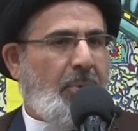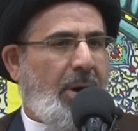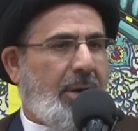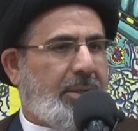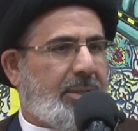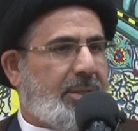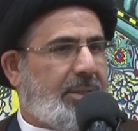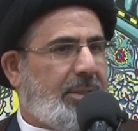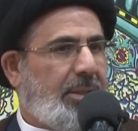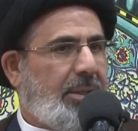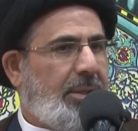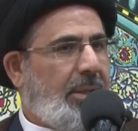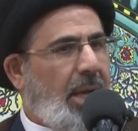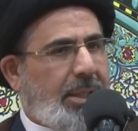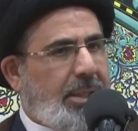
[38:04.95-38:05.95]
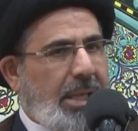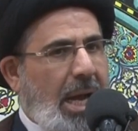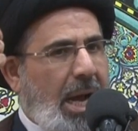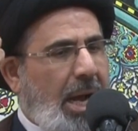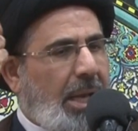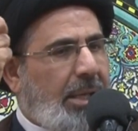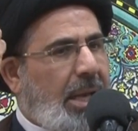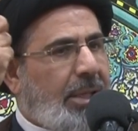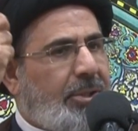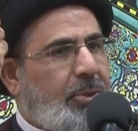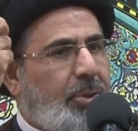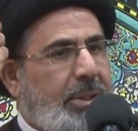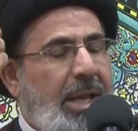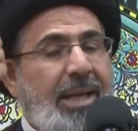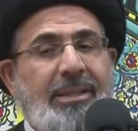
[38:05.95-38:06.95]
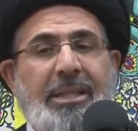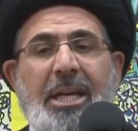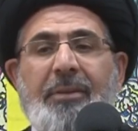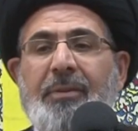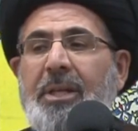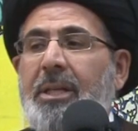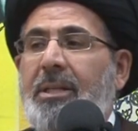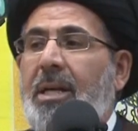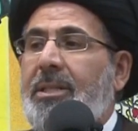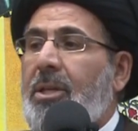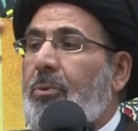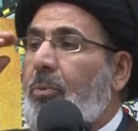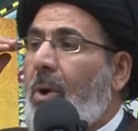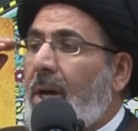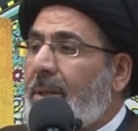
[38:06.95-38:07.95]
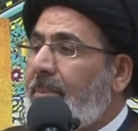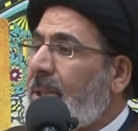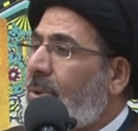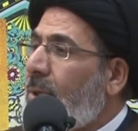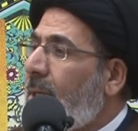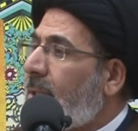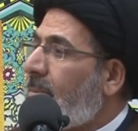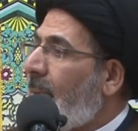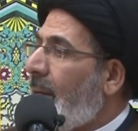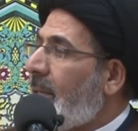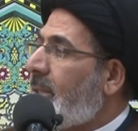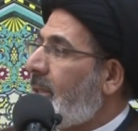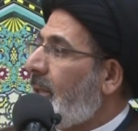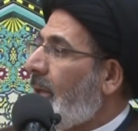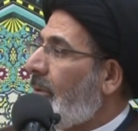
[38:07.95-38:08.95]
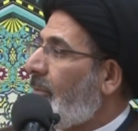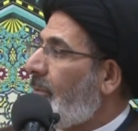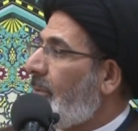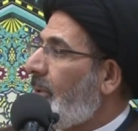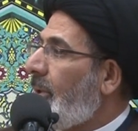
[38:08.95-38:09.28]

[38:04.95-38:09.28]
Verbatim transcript: wants. Not Na'al, not you, not even he doesn't want me to hit myself